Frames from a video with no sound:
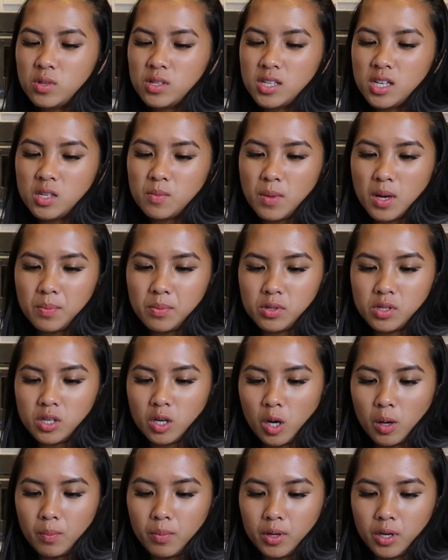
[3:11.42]
one says maple
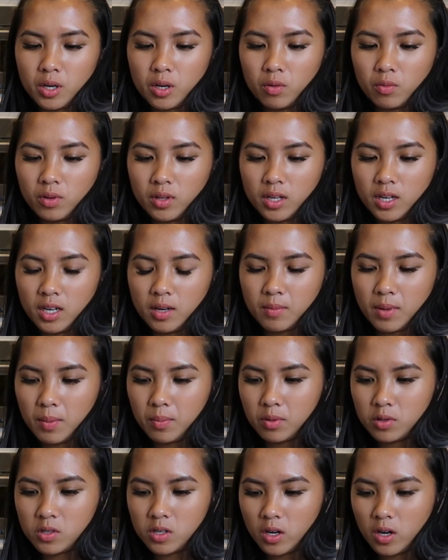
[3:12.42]
syrup, but you don't really need
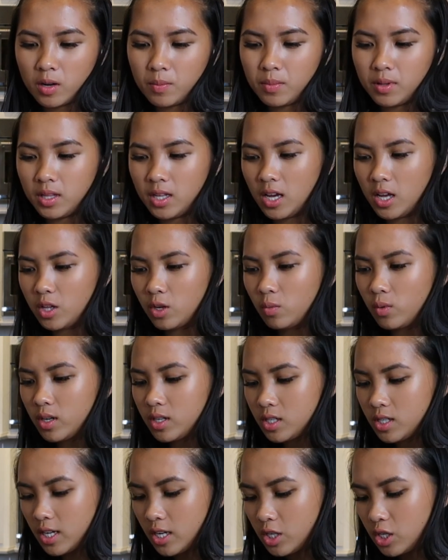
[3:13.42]
maple syrup, and the other
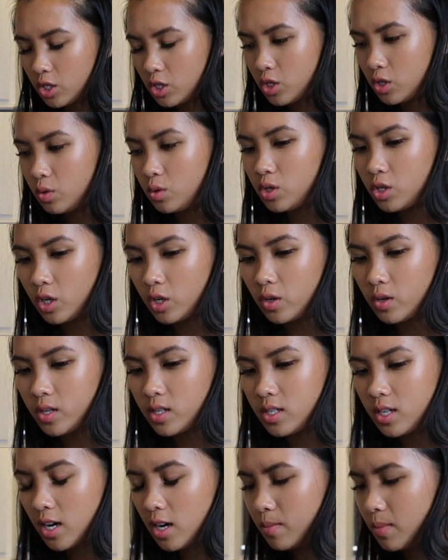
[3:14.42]
one said just do sugar
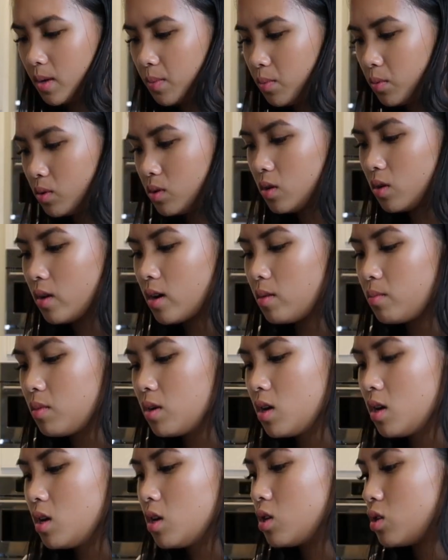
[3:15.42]
instead of maple syrup.
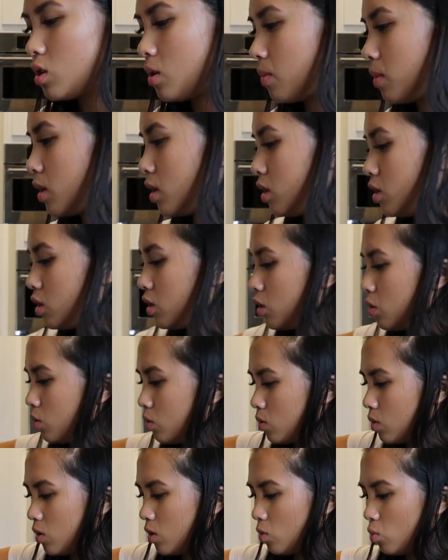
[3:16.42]
So I'm gonna
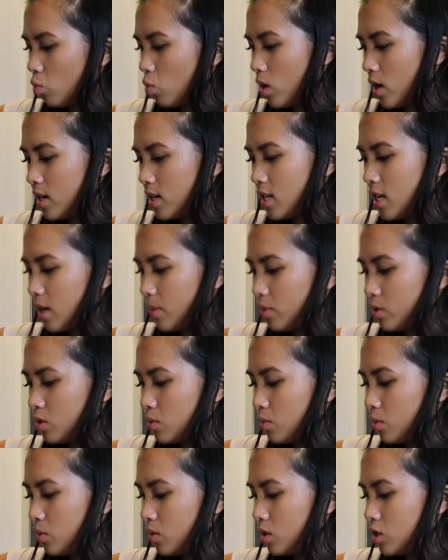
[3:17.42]
do 1
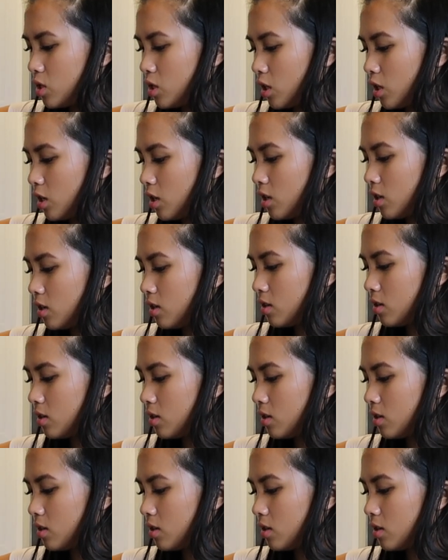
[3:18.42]
tablespoon of sugar.